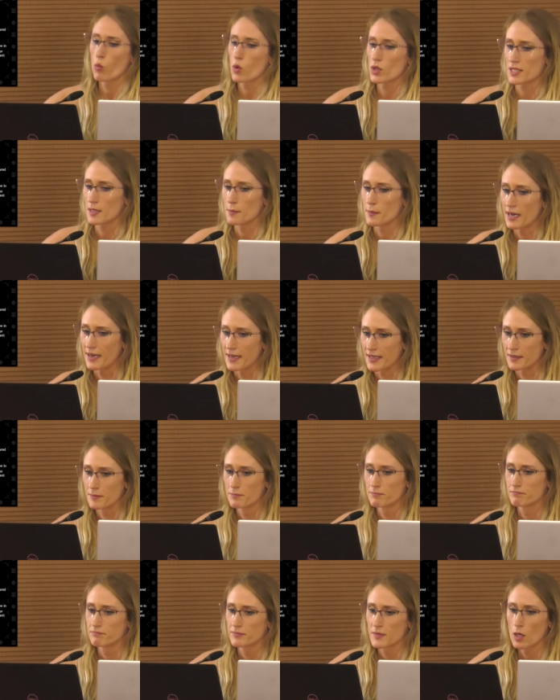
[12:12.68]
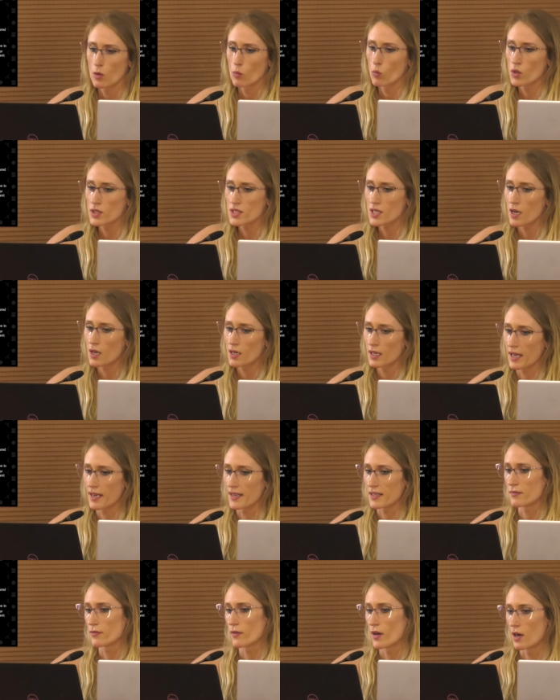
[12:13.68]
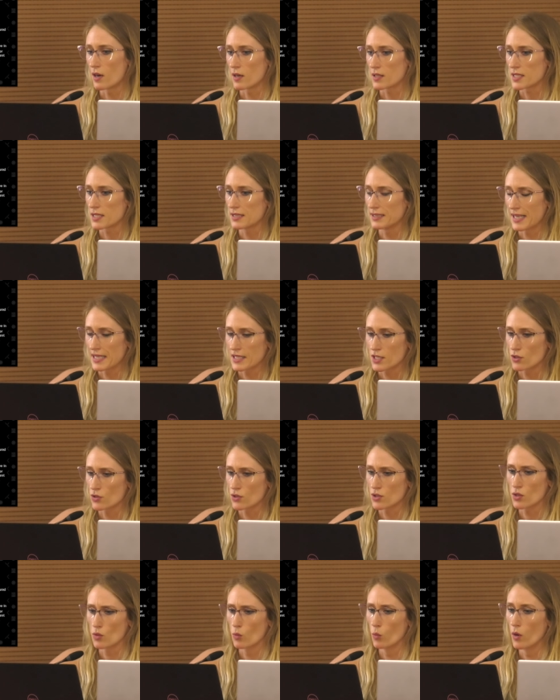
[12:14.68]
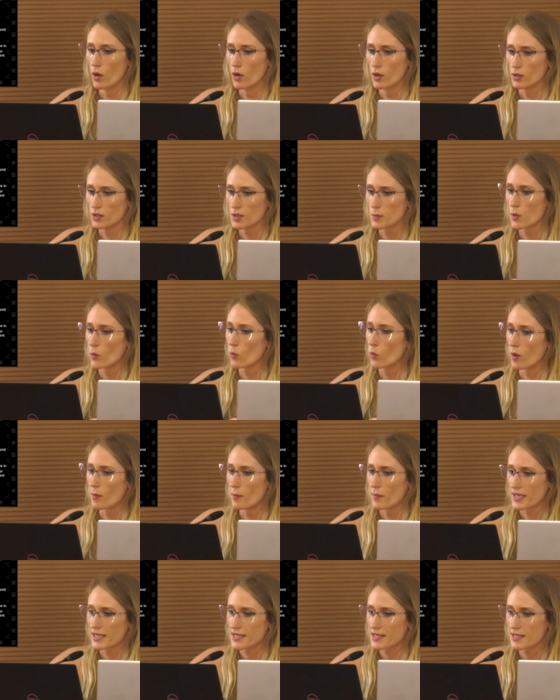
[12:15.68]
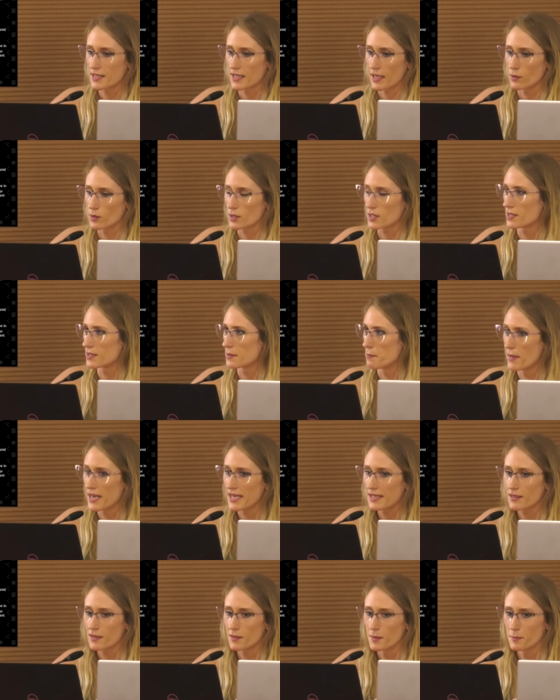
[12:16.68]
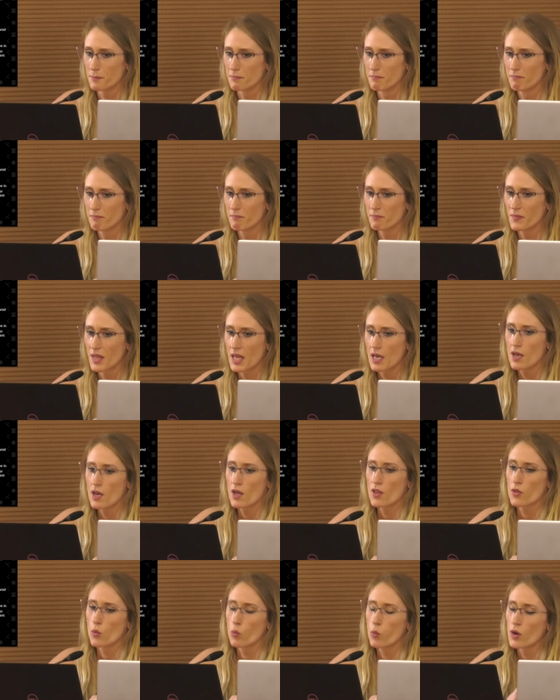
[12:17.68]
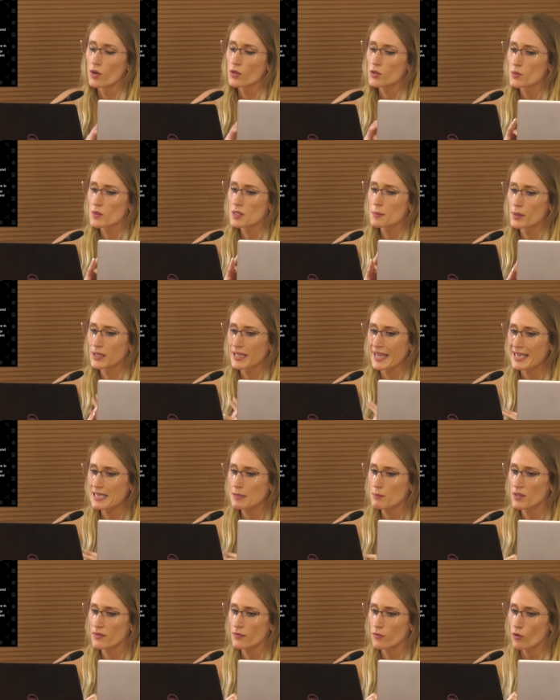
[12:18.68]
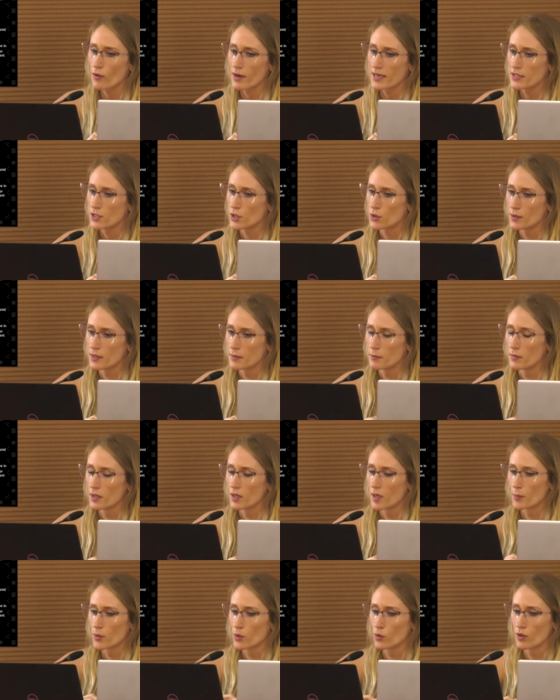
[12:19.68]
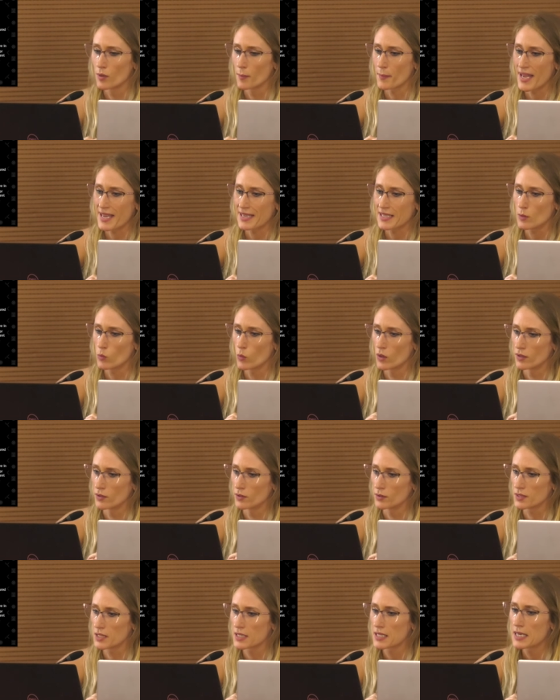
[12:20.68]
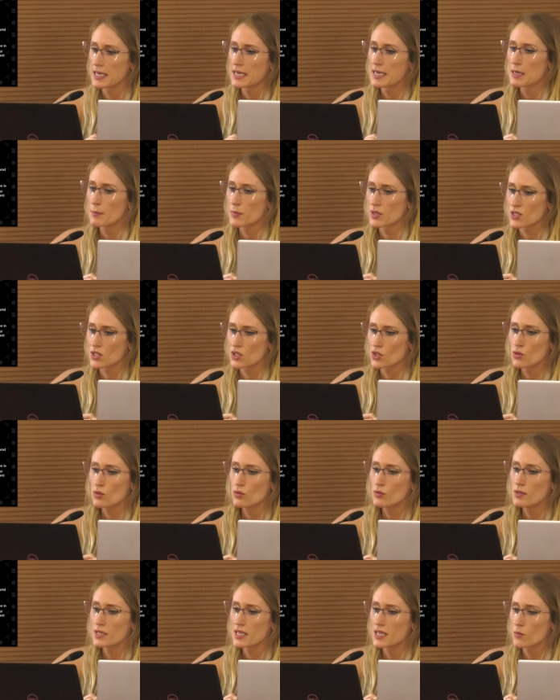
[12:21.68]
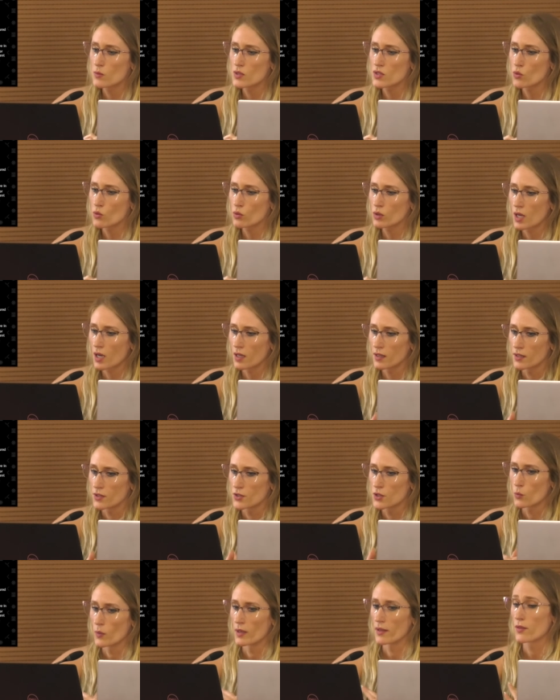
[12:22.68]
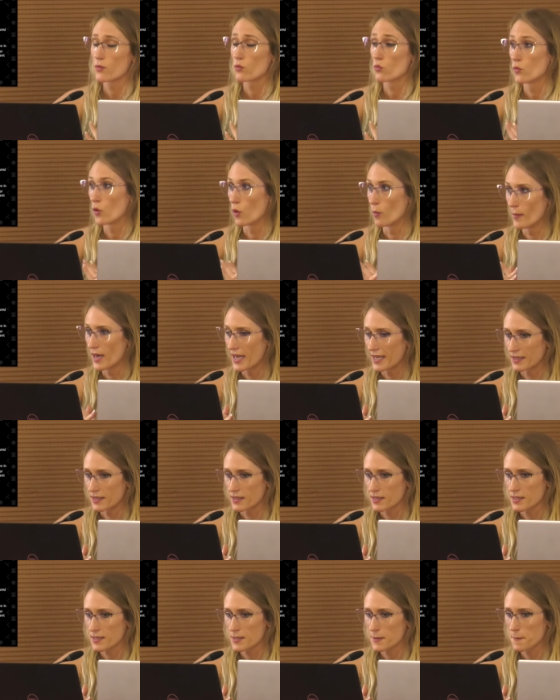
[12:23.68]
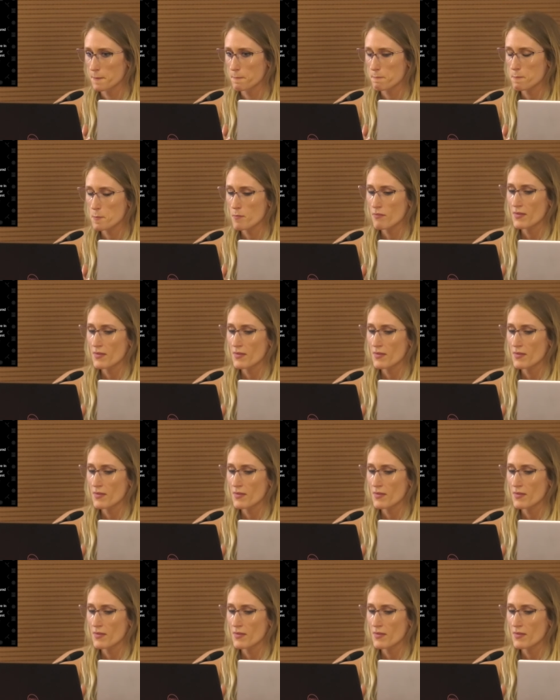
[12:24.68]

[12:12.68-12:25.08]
What am I? What are life, art, letters, the world, but what my Skelt has made them? The world was plain before I knew him, a poor penny world, but soon it was all coloured with romance.